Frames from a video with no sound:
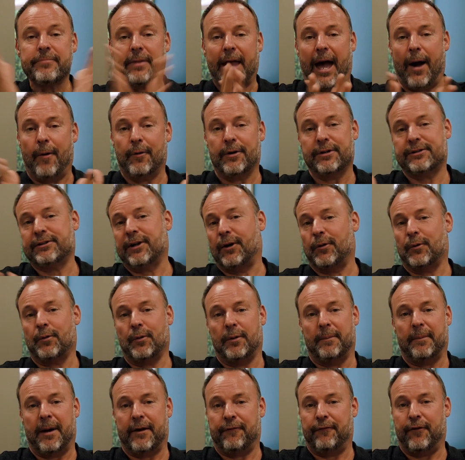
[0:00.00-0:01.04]
I want to start with
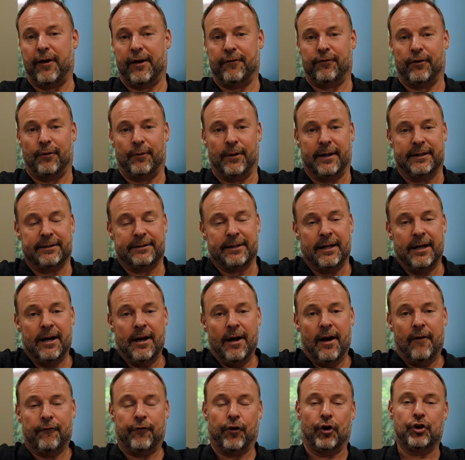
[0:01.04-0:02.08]
one of my favorite ones.
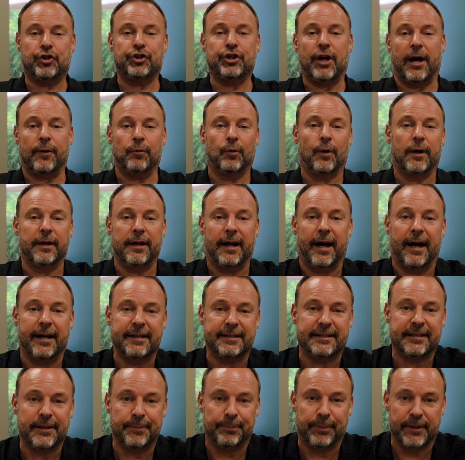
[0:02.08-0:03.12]
1 John
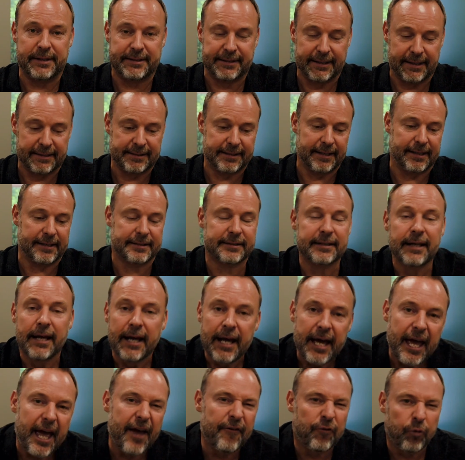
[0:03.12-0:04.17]
1:9 simply says this,
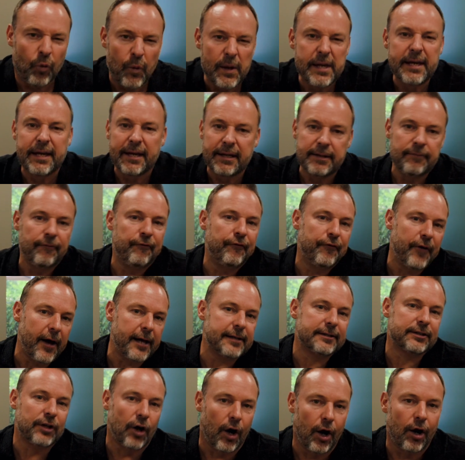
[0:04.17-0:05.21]
if we
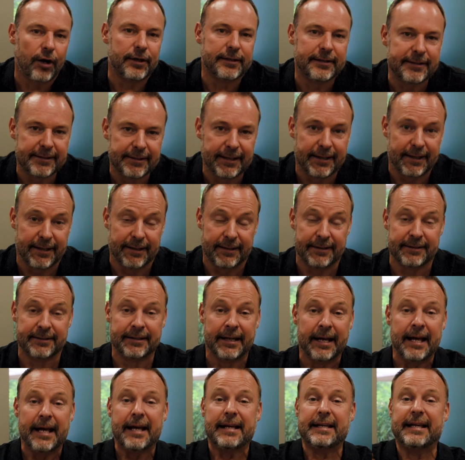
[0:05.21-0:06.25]
confess our sins,
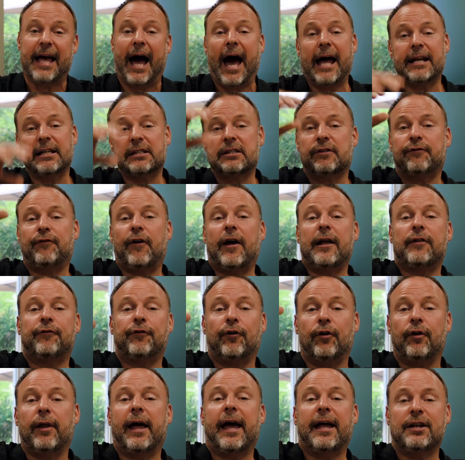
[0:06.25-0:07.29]
God is
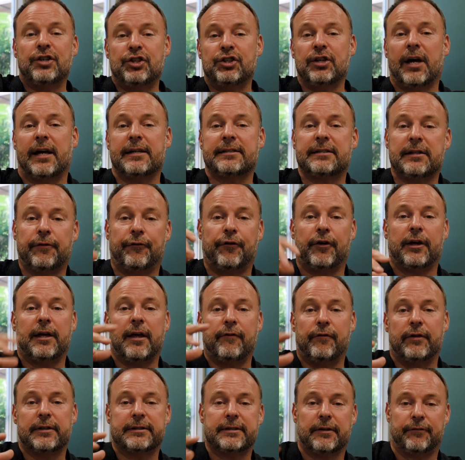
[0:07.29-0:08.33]
faithful and just to
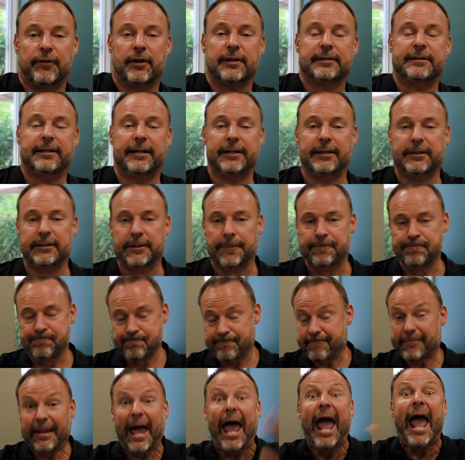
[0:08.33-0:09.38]
forgive us of our sins
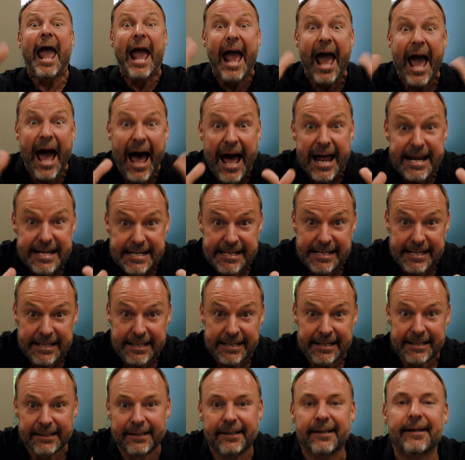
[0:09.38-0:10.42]
and
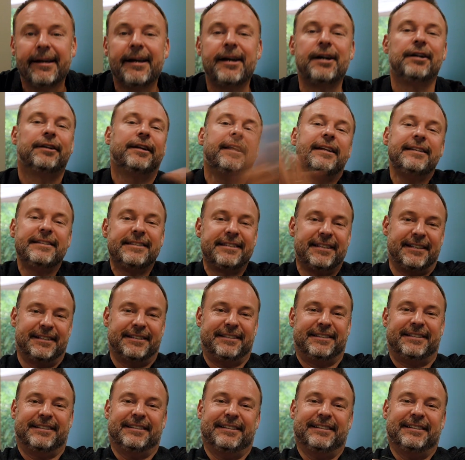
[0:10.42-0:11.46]
cleanse
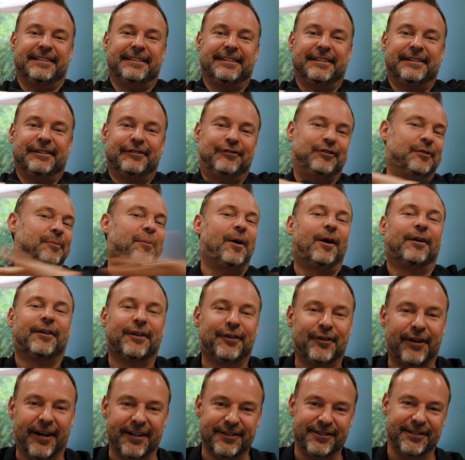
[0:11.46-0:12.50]
us from all
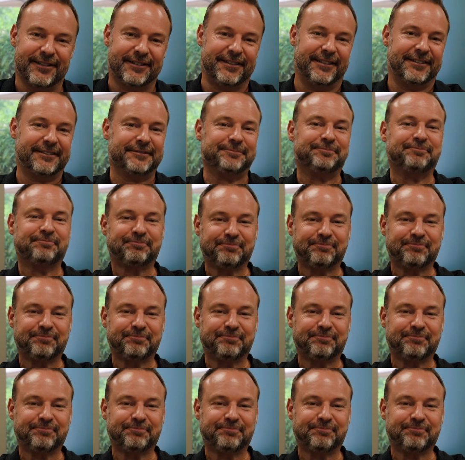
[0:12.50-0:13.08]
unrighteousness.